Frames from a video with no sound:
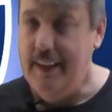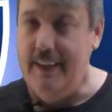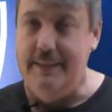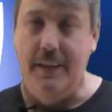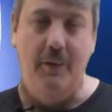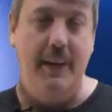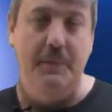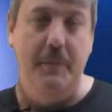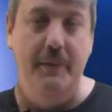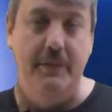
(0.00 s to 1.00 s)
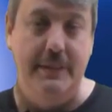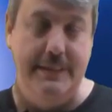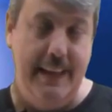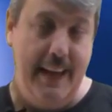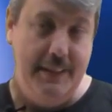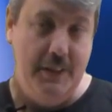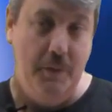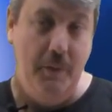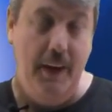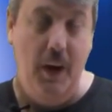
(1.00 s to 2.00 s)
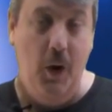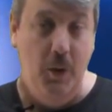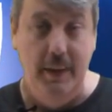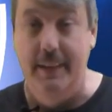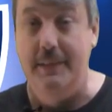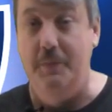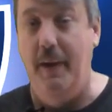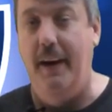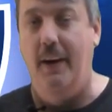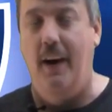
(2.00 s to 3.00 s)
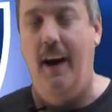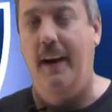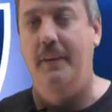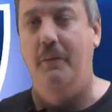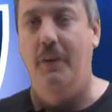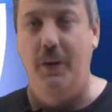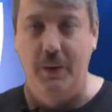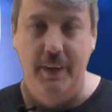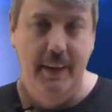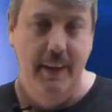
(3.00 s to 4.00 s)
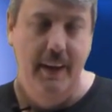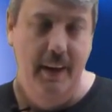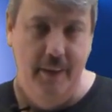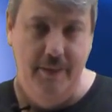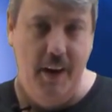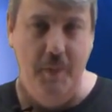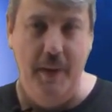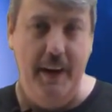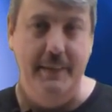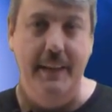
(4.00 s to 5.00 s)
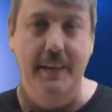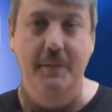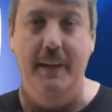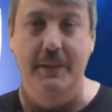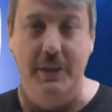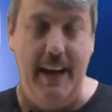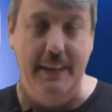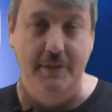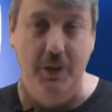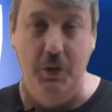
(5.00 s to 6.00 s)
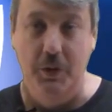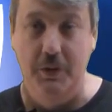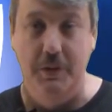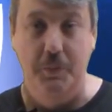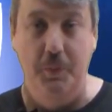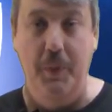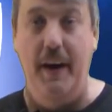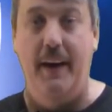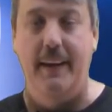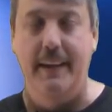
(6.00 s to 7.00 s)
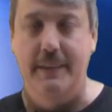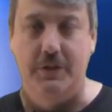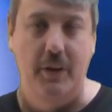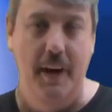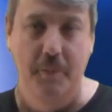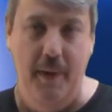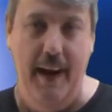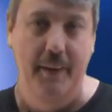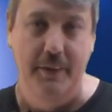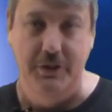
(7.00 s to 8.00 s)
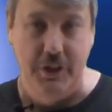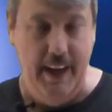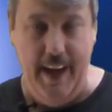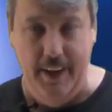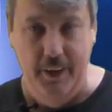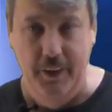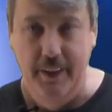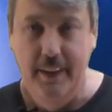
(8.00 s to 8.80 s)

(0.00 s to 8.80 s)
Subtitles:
It's a recipe for disaster, but Oakland is better on the road. They are a far better team than Jacksonville, who just barely scraped by with Chicago.